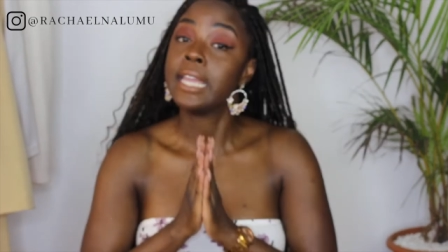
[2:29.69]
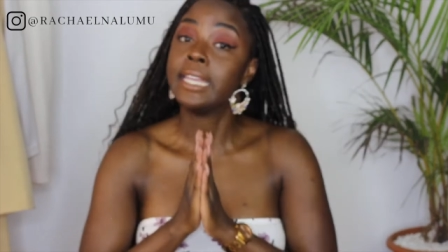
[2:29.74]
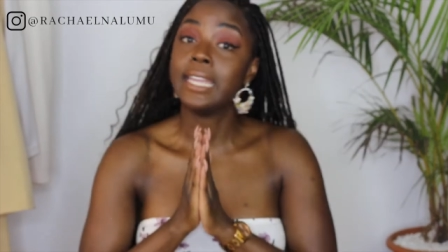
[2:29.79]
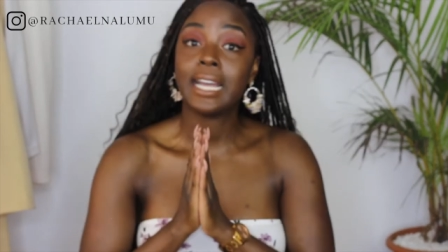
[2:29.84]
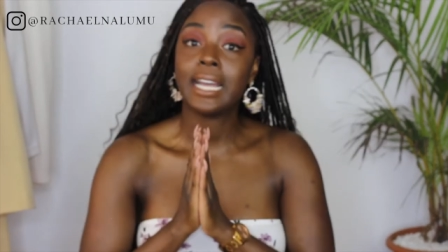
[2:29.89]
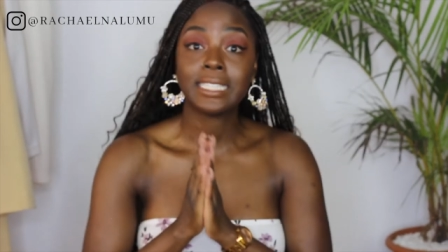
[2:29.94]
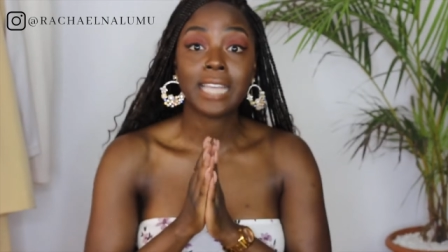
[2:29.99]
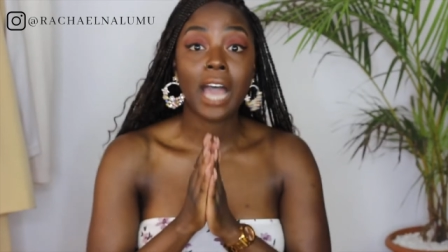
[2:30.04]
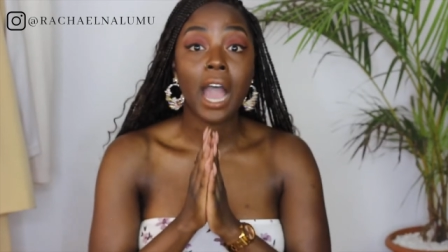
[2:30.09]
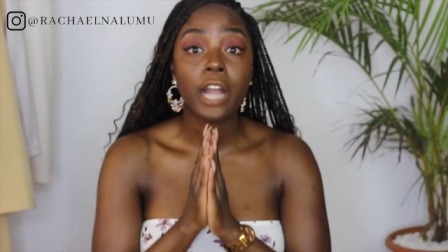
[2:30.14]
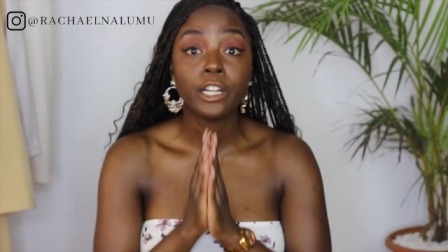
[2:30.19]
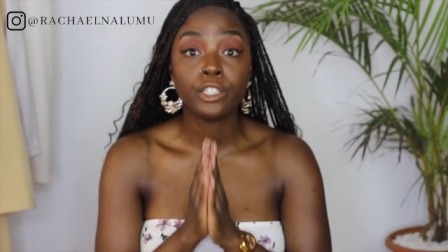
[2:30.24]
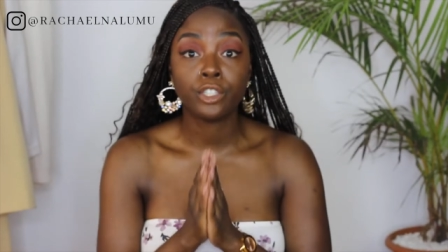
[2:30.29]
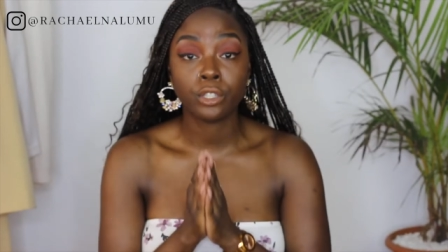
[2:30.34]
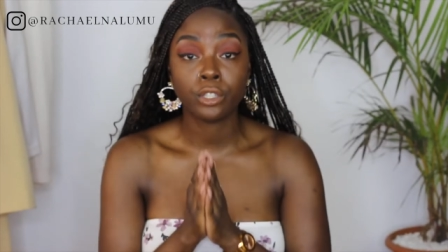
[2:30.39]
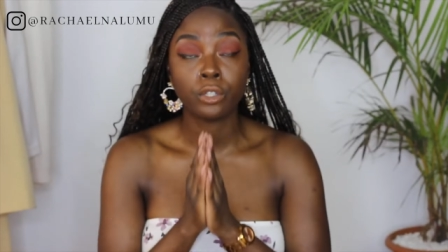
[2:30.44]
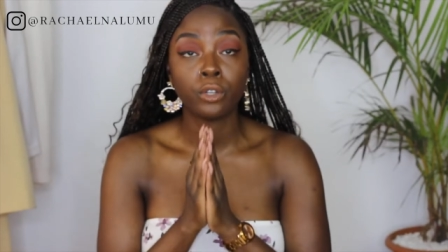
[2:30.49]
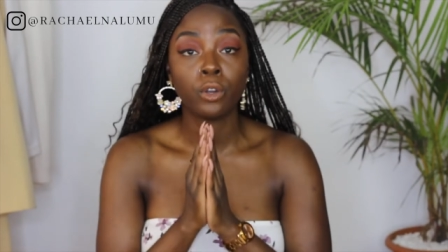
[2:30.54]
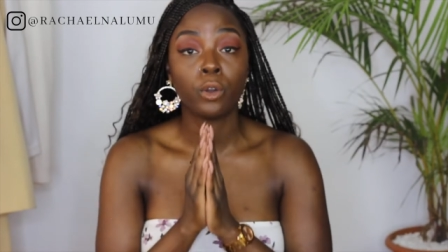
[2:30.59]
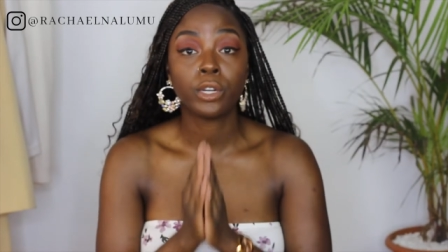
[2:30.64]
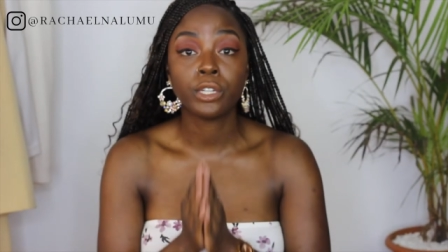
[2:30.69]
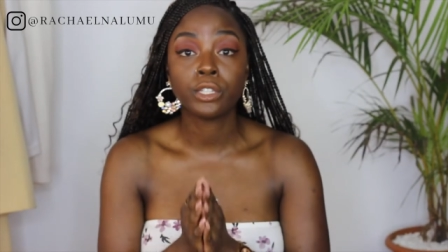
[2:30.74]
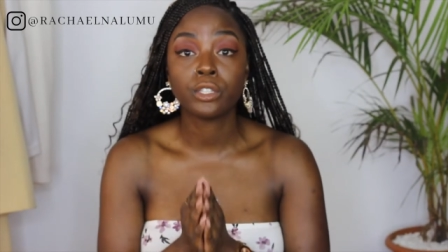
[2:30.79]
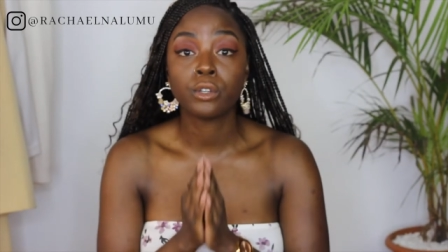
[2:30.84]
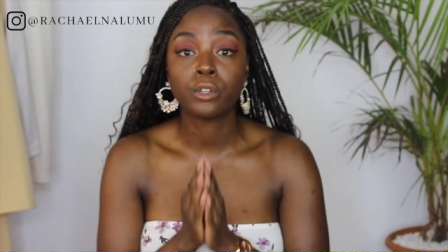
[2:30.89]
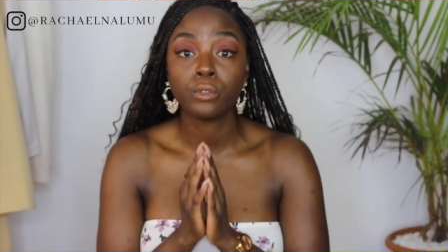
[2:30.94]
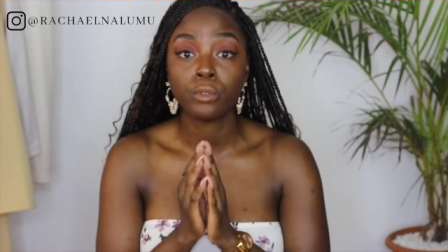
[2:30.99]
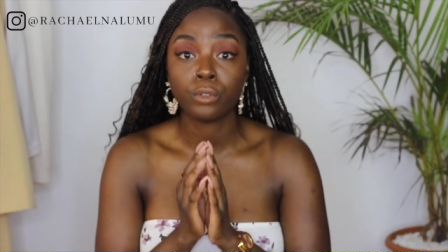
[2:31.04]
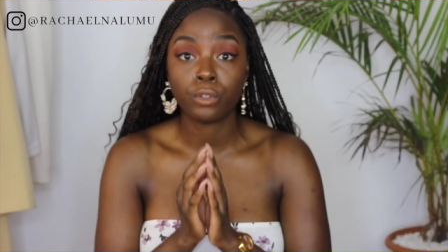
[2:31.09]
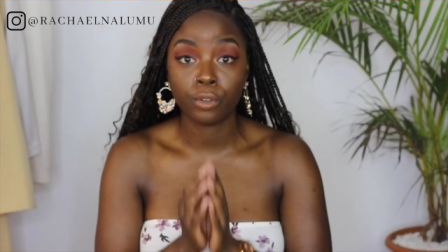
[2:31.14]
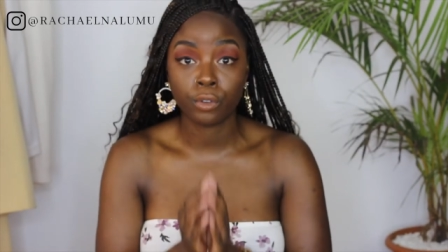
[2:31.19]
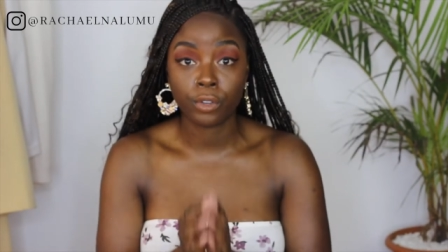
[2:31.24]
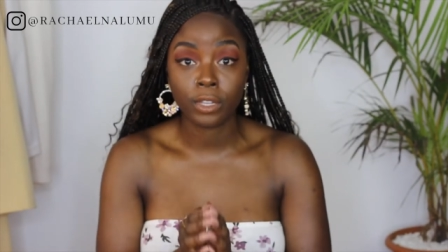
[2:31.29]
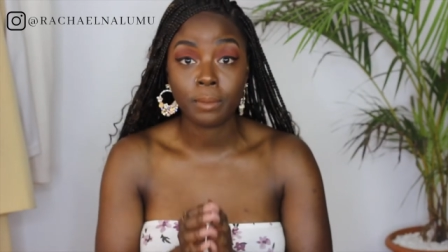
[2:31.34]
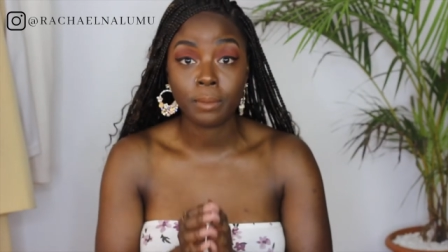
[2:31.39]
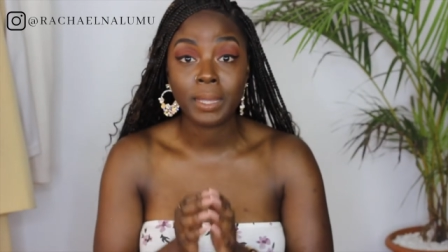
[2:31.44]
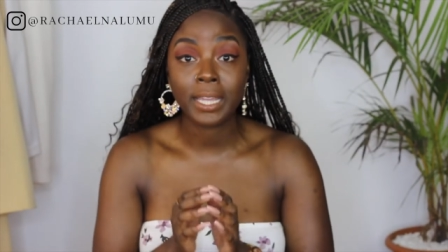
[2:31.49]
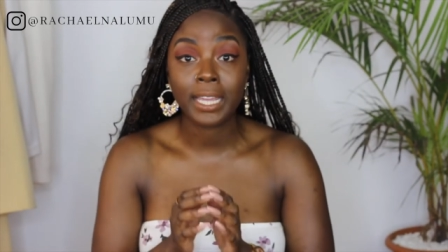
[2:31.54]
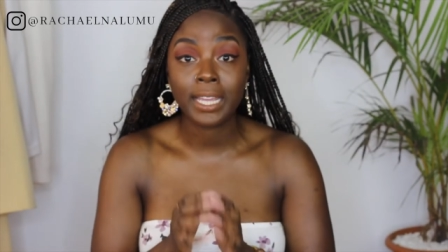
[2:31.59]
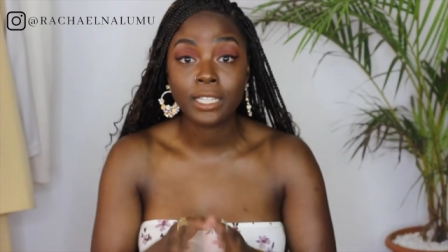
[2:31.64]
yes, hydrocortisone
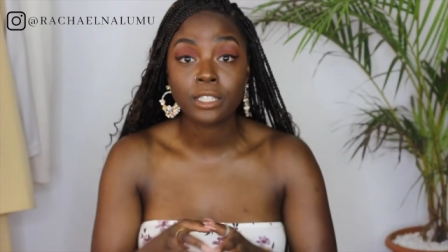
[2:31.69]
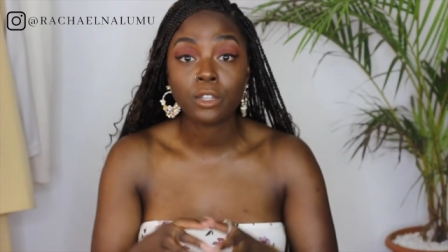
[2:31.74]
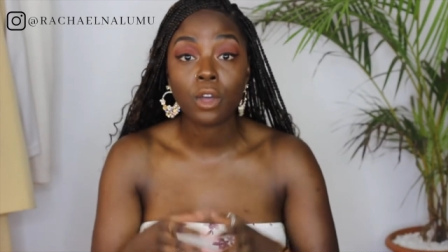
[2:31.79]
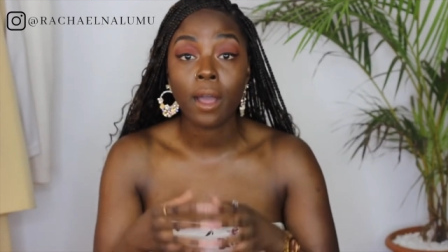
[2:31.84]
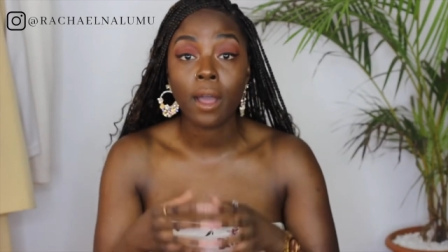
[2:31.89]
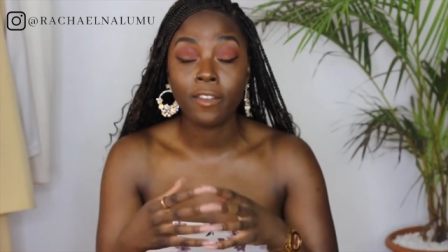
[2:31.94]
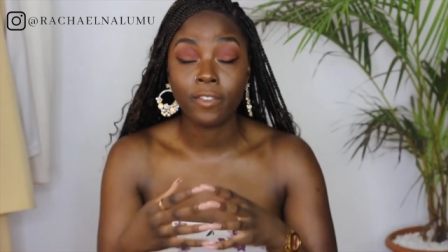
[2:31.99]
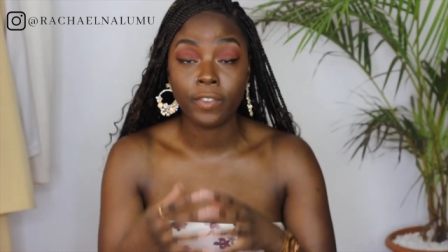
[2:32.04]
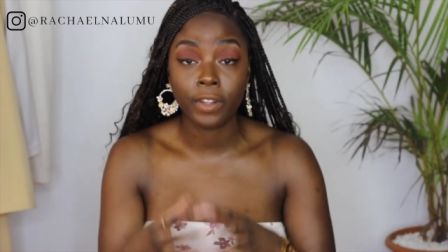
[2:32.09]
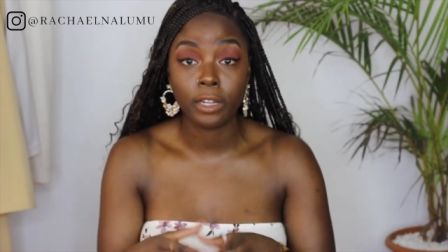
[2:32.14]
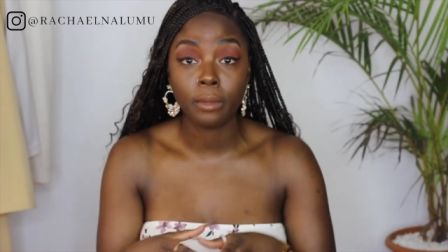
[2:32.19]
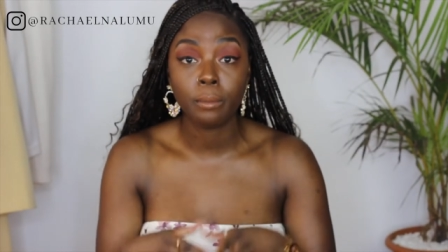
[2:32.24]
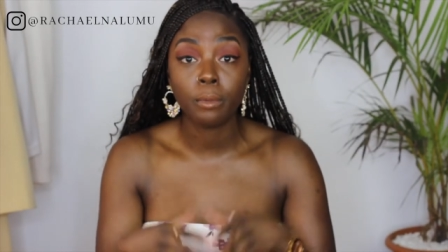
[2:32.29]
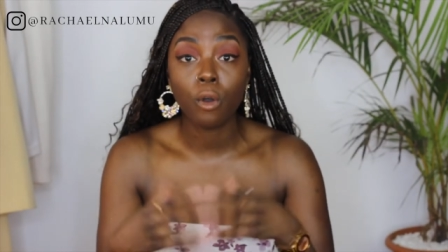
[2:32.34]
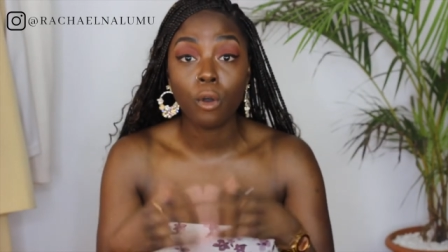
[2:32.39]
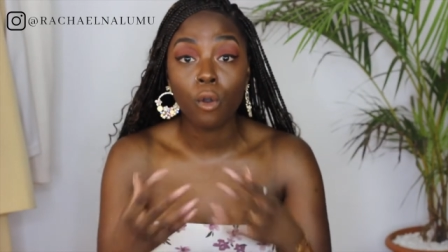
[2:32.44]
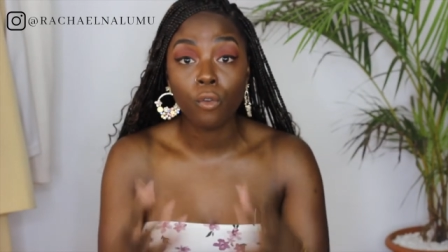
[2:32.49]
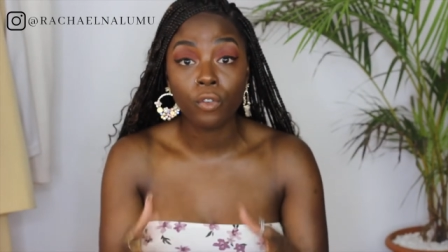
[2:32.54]
cream is available